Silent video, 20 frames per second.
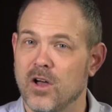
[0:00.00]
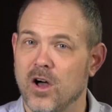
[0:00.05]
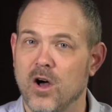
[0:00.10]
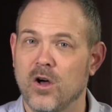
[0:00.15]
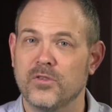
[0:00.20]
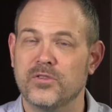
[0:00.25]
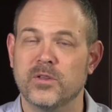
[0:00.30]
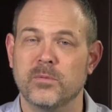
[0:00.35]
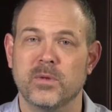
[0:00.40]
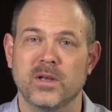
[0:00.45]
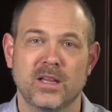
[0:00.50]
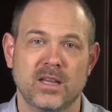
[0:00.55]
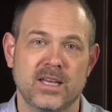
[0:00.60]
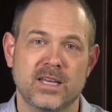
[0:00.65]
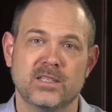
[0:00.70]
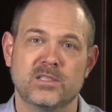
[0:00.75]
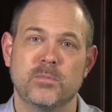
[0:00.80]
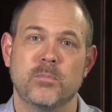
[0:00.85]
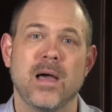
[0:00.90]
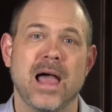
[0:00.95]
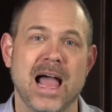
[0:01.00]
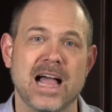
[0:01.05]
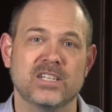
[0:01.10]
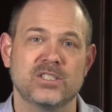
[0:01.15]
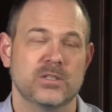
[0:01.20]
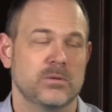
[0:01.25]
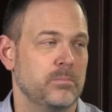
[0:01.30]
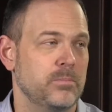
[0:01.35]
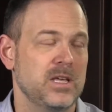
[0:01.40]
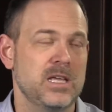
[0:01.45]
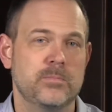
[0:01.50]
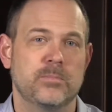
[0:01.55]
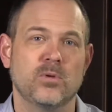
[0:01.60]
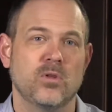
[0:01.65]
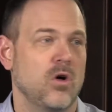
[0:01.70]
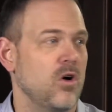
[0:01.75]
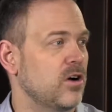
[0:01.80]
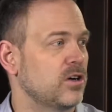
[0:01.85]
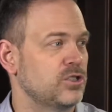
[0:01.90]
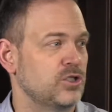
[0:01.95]
Ultimately, it's passion.
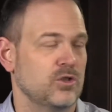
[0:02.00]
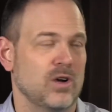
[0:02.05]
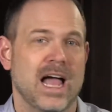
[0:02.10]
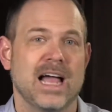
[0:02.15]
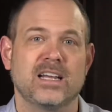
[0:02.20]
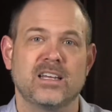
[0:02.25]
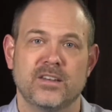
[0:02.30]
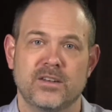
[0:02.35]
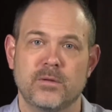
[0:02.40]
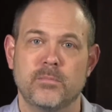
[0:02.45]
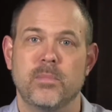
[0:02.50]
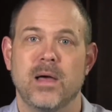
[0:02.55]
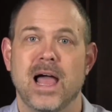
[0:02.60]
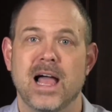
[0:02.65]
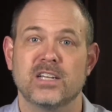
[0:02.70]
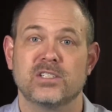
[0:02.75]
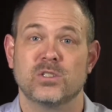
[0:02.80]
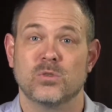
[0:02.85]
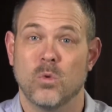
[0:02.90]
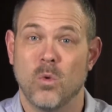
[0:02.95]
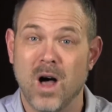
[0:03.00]
People are attracted to passion.